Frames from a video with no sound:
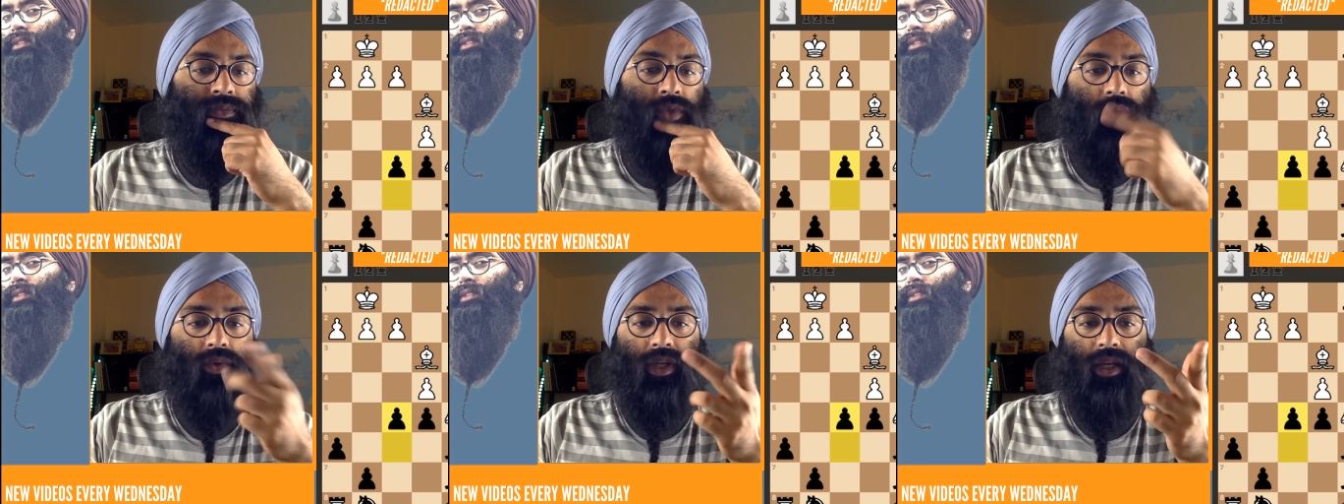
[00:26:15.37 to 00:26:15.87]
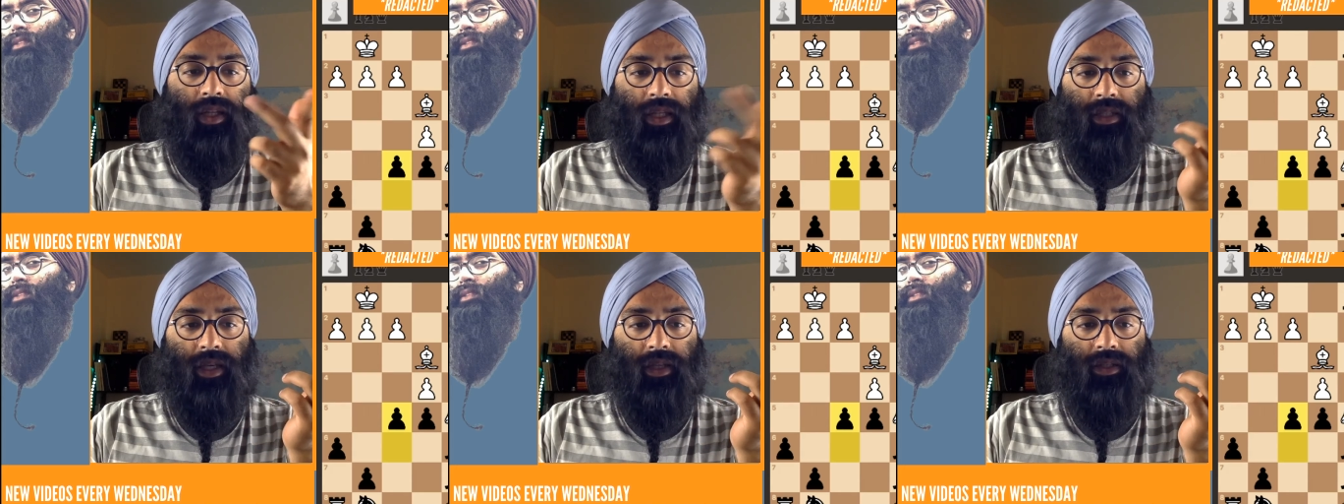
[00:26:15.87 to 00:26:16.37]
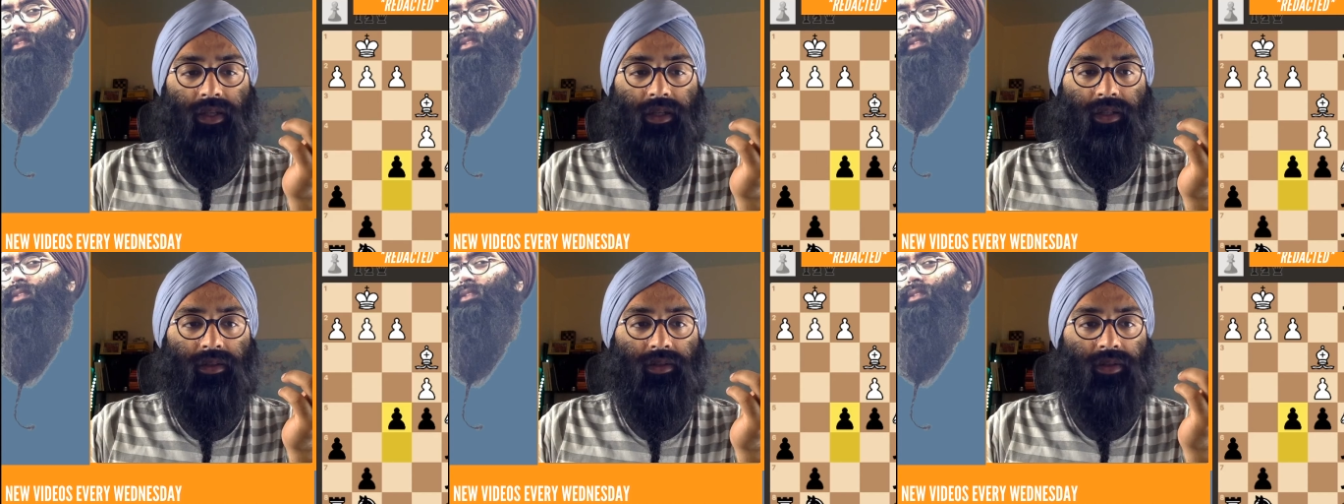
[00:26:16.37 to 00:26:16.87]
Or yeah, that's the king
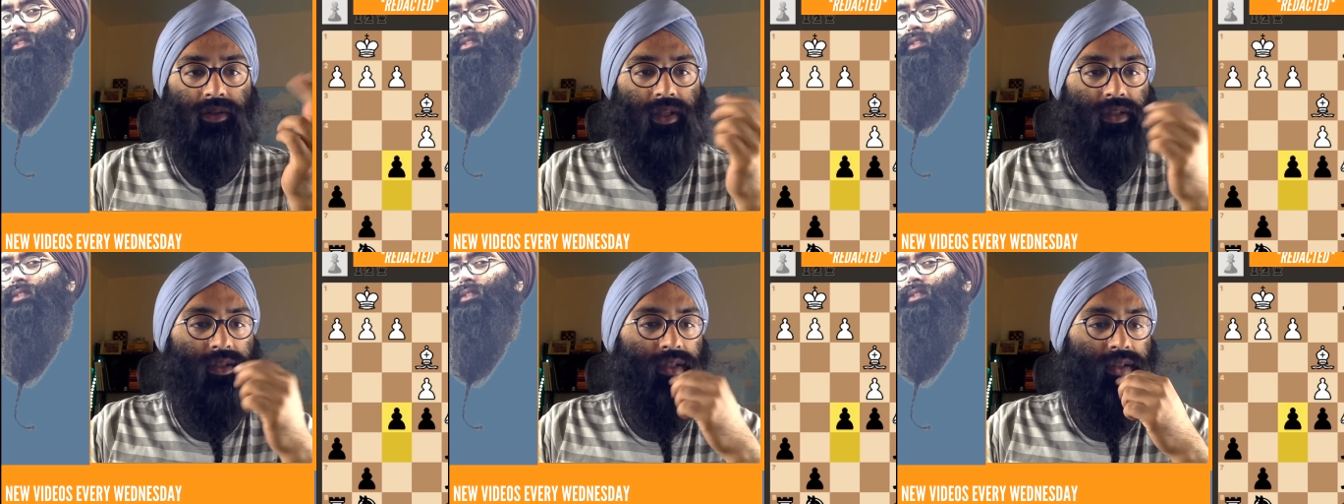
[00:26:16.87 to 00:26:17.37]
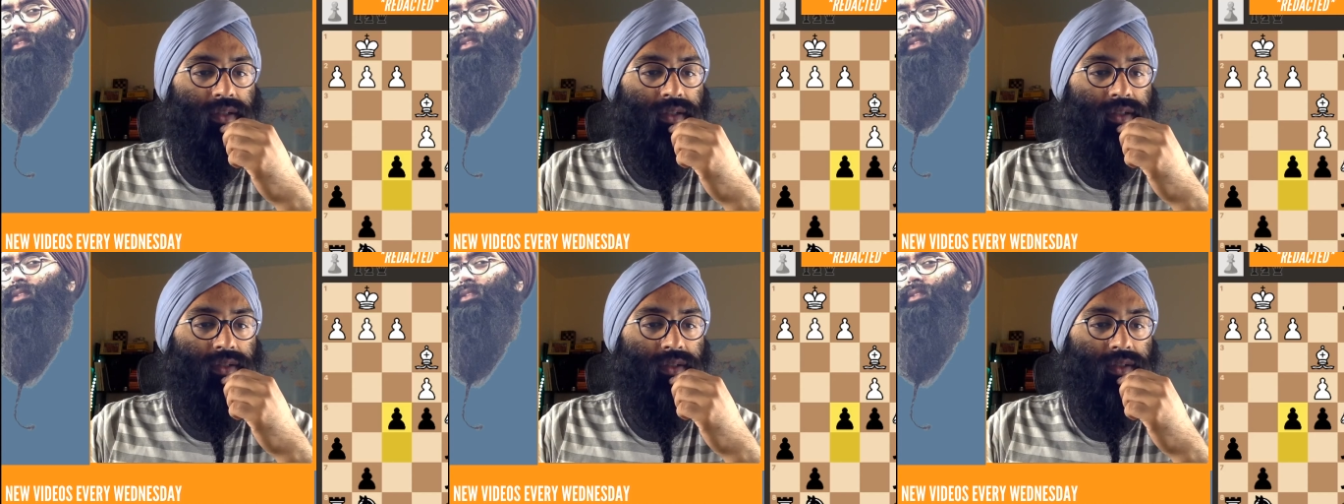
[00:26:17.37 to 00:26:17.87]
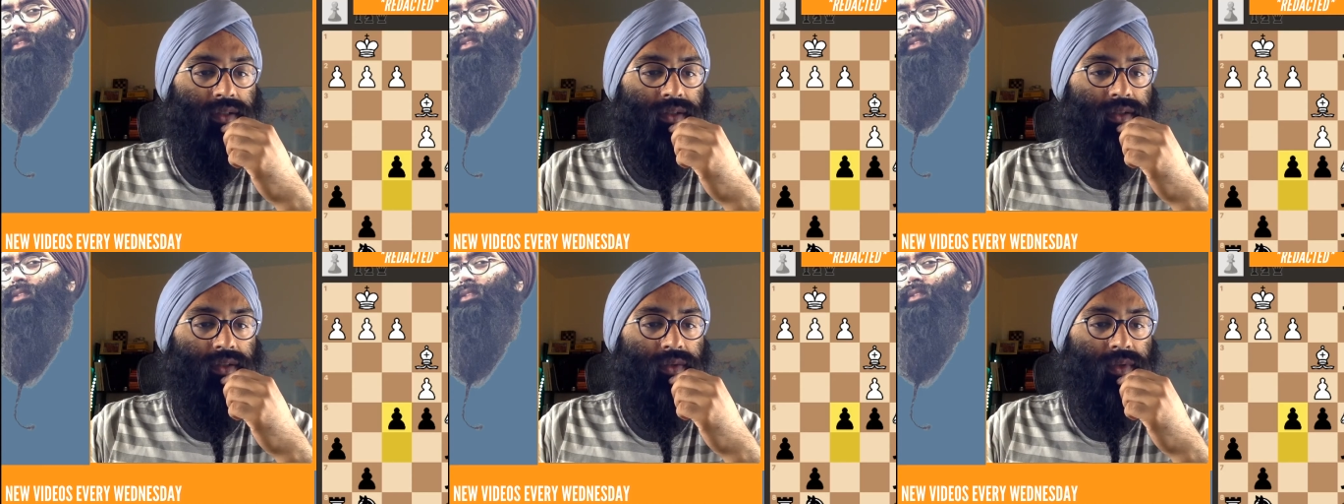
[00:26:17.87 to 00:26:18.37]
side. No, that's the
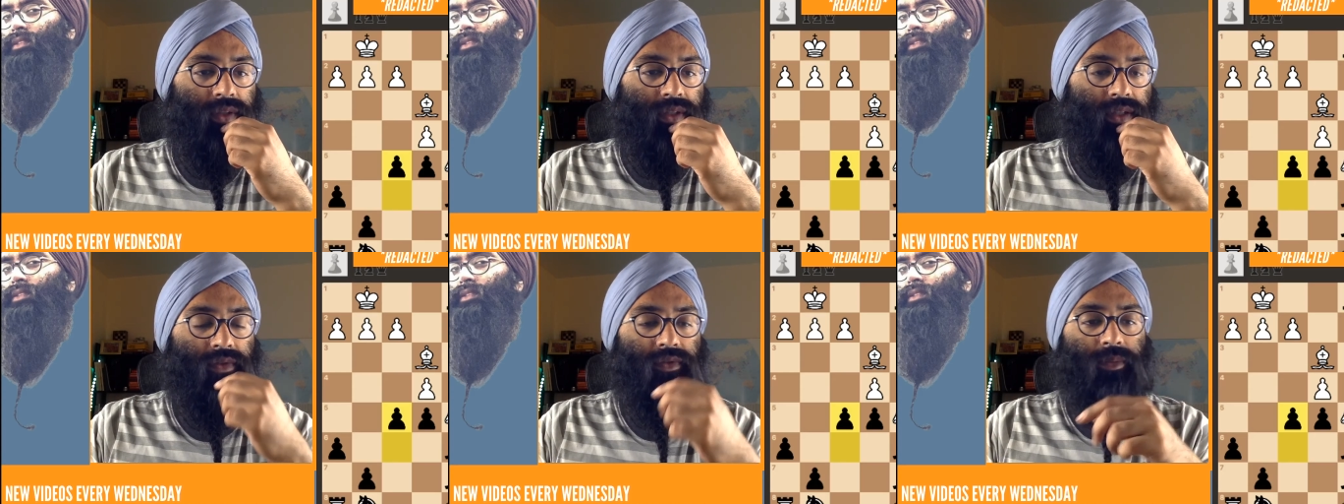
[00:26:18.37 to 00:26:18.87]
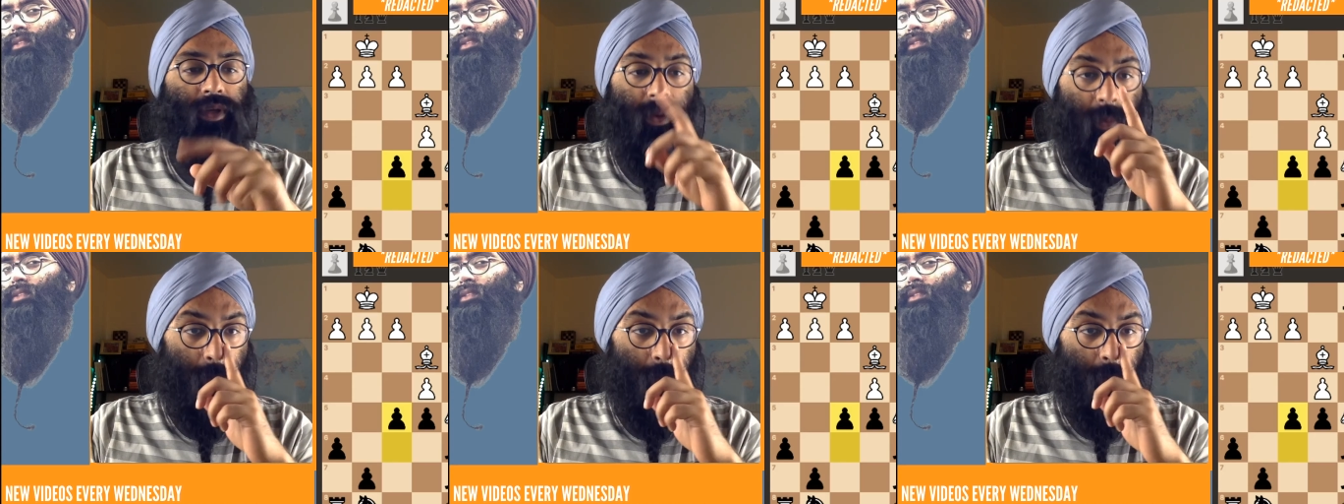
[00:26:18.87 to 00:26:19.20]
queen side for me.